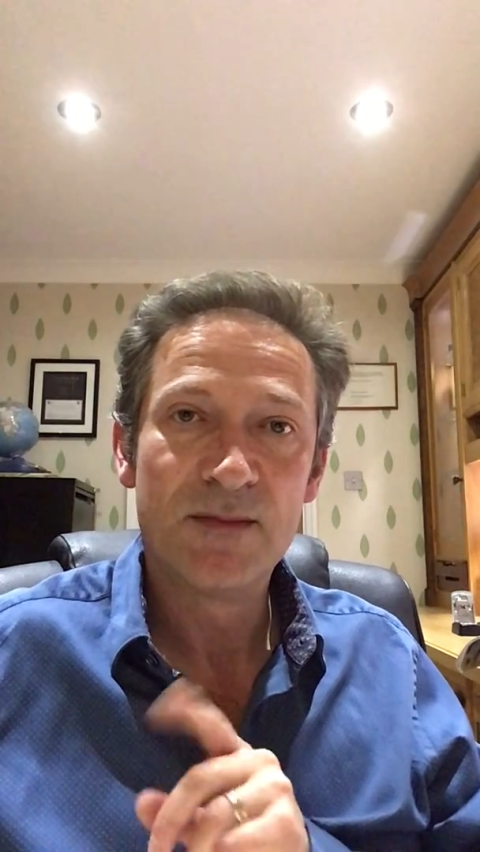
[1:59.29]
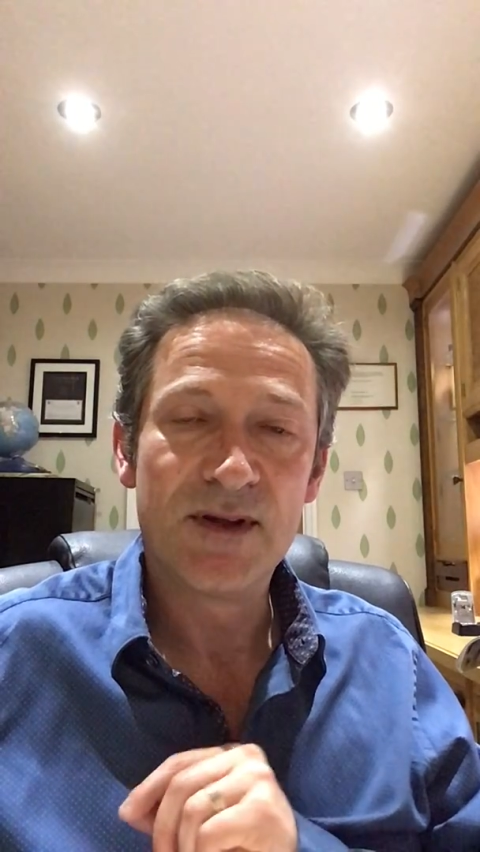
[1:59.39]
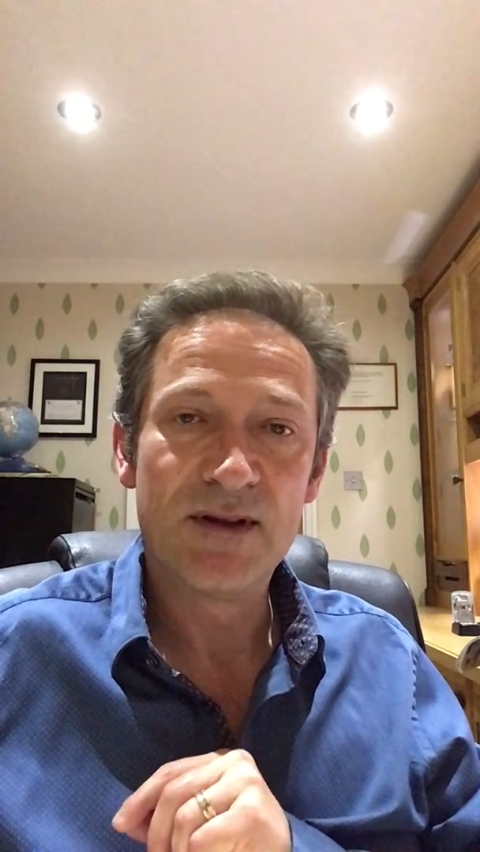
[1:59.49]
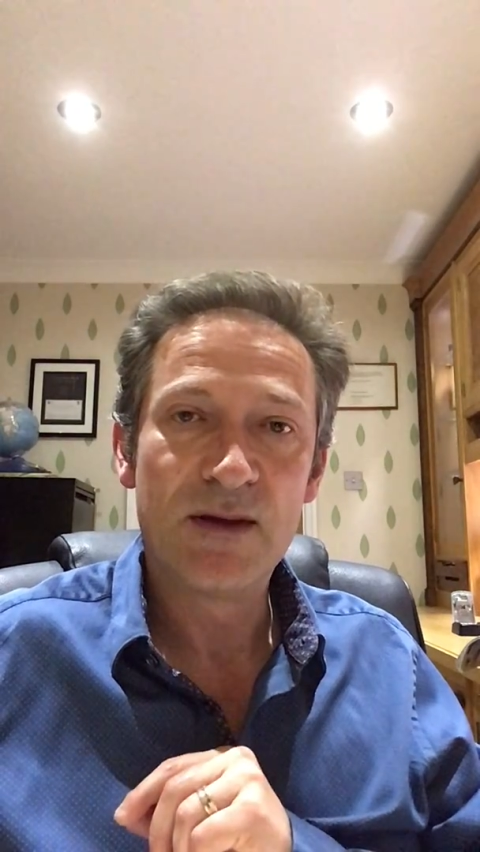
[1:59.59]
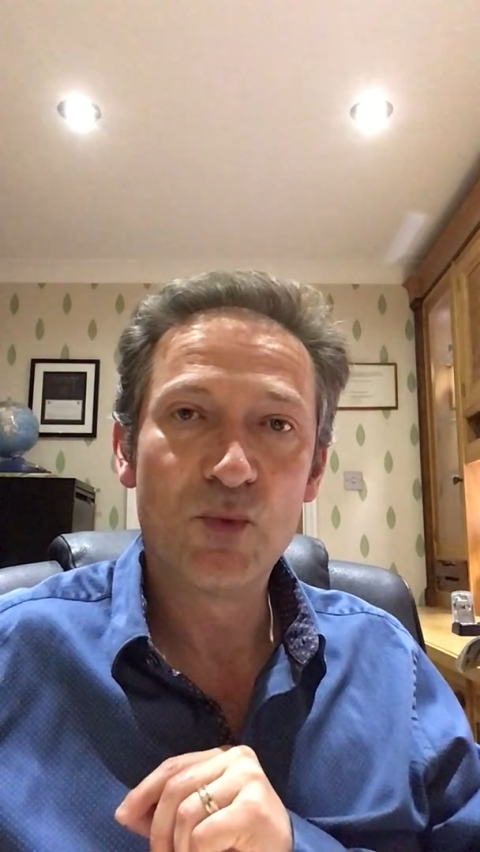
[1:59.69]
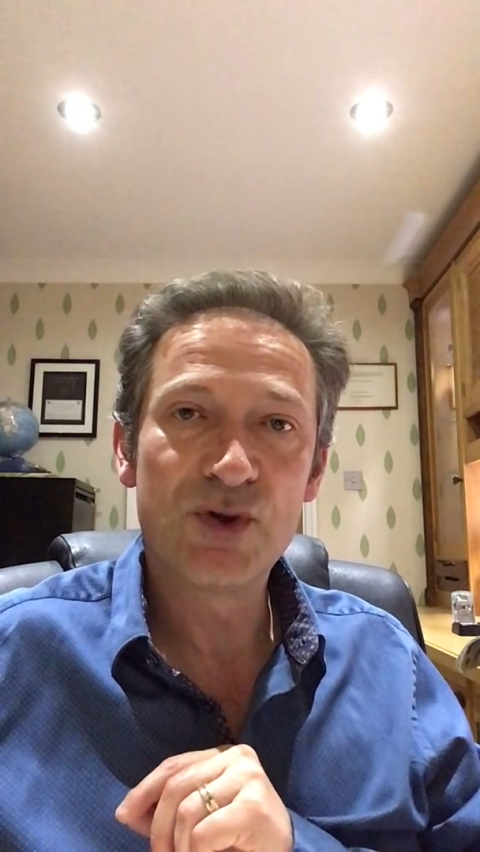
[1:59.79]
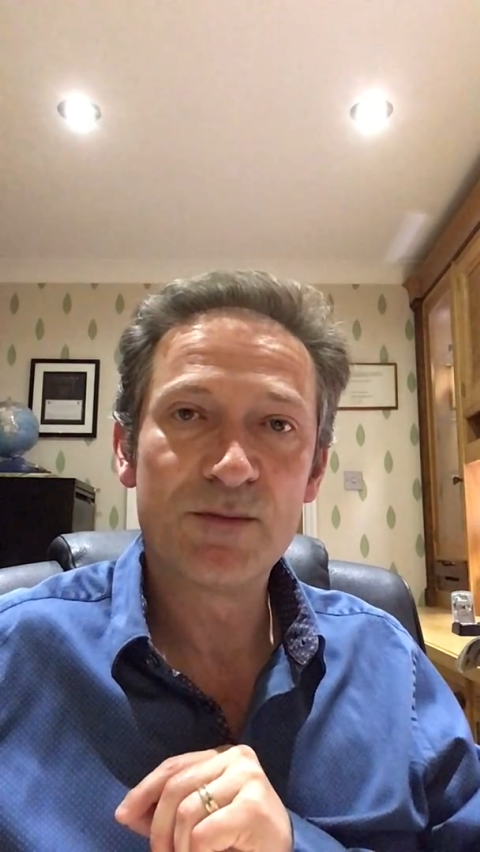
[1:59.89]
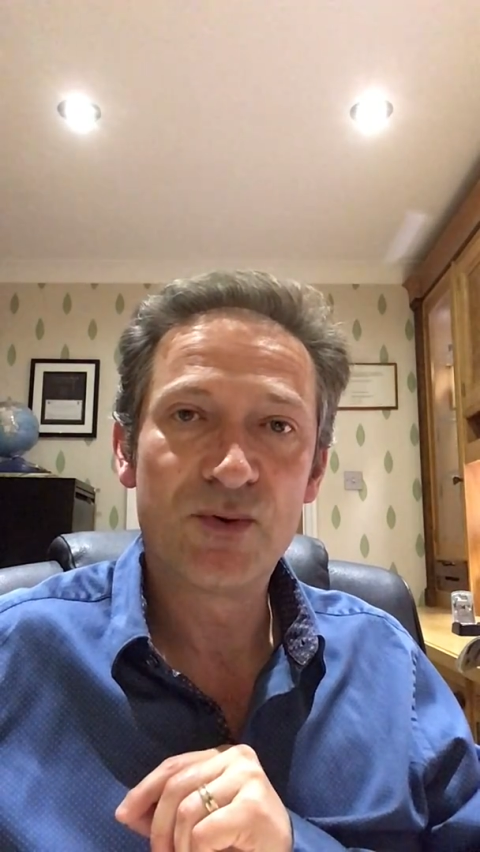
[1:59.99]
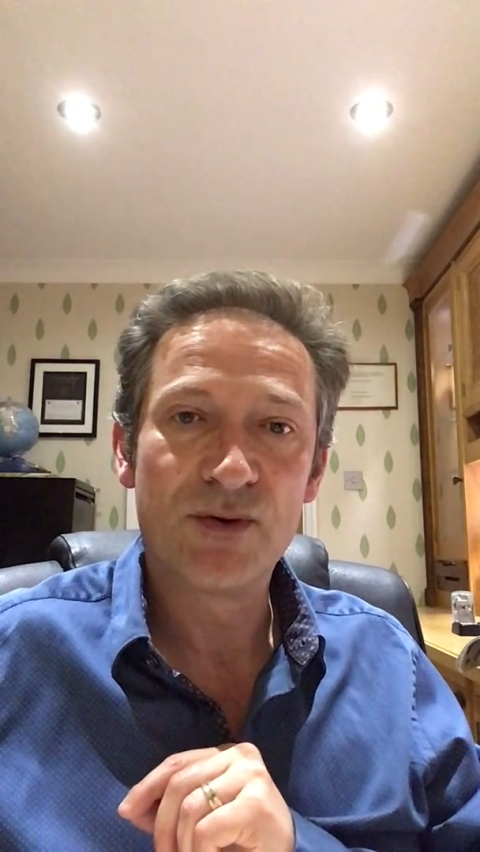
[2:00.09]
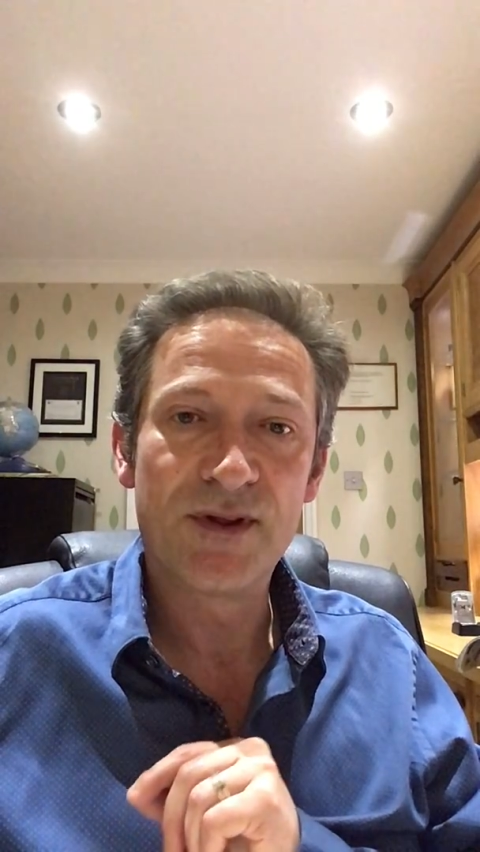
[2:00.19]
But then the most
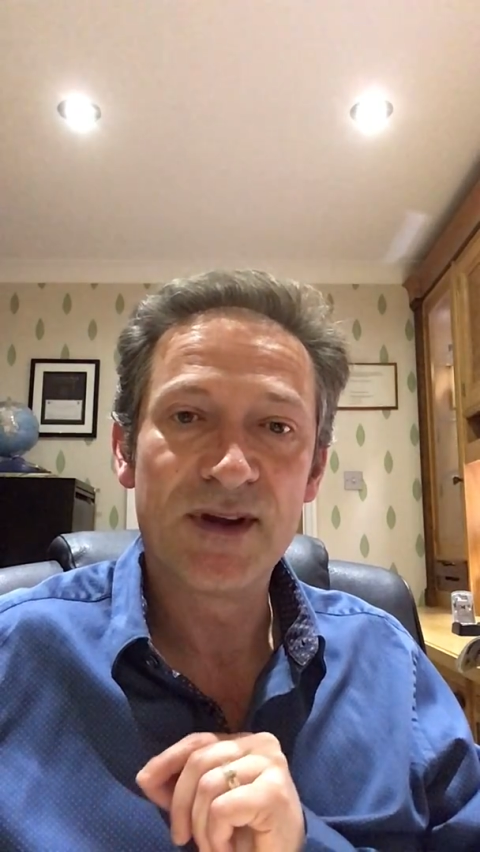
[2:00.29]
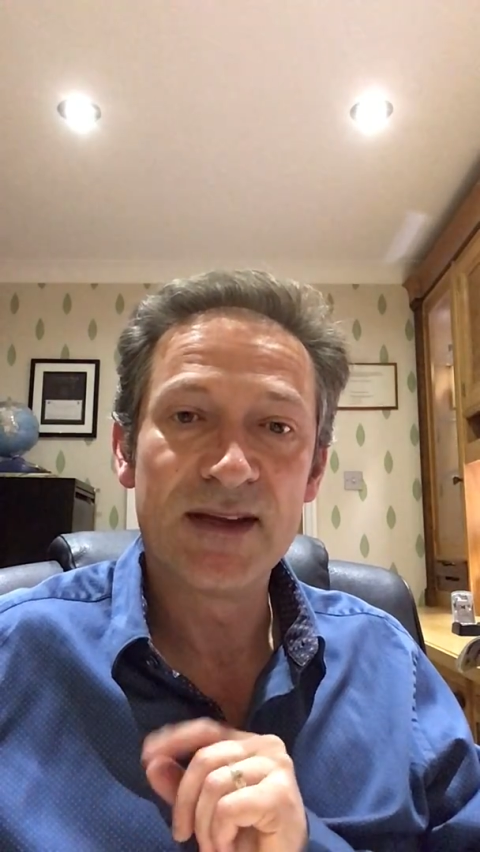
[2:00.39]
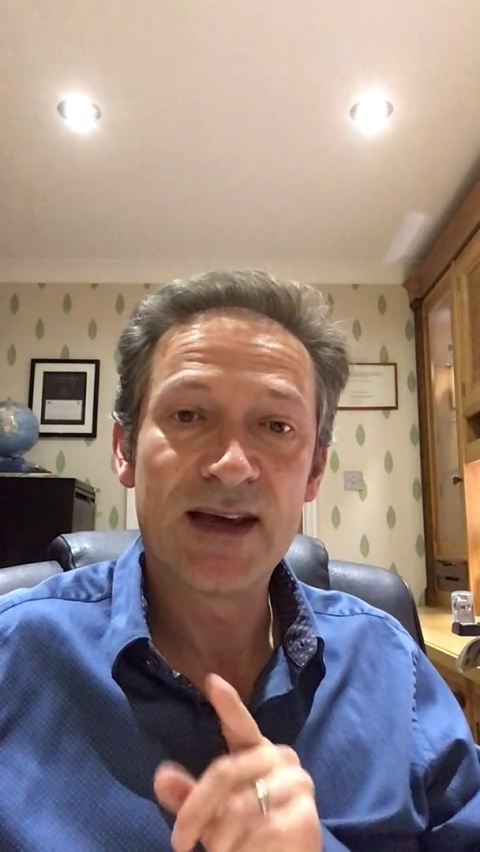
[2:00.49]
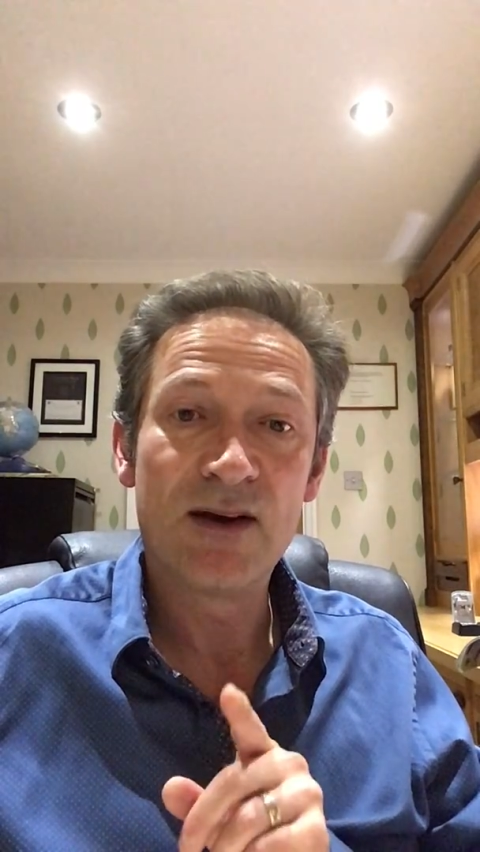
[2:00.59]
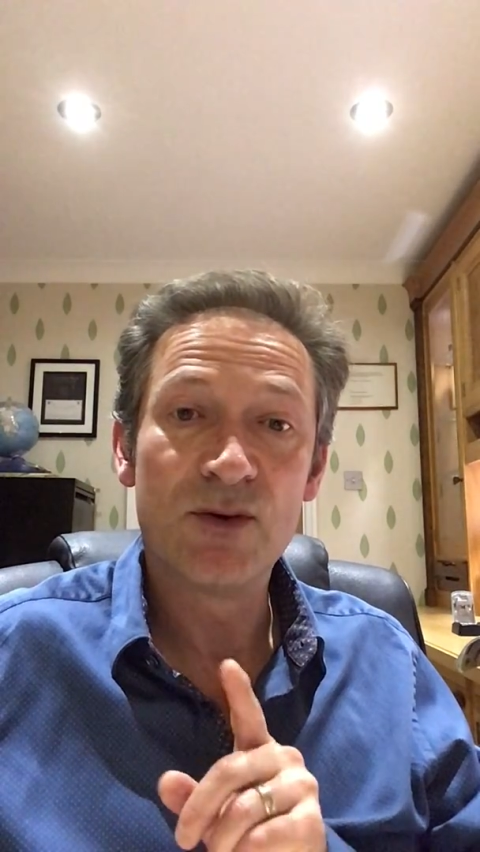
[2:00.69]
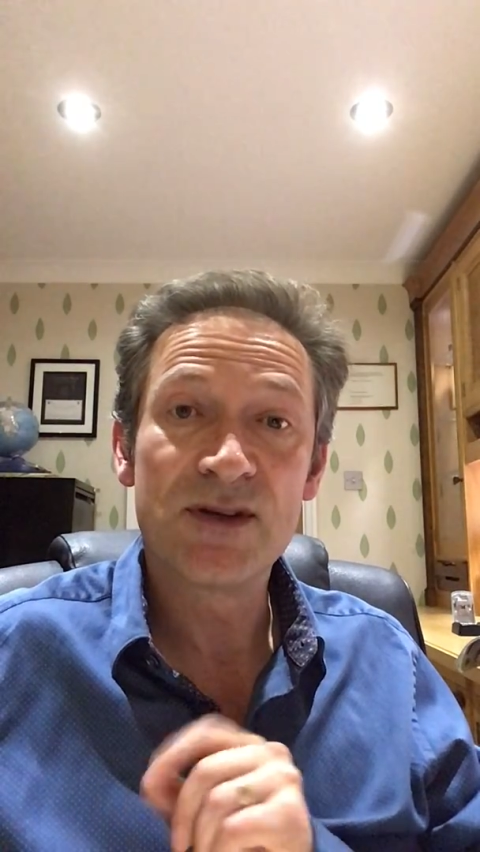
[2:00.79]
important thing now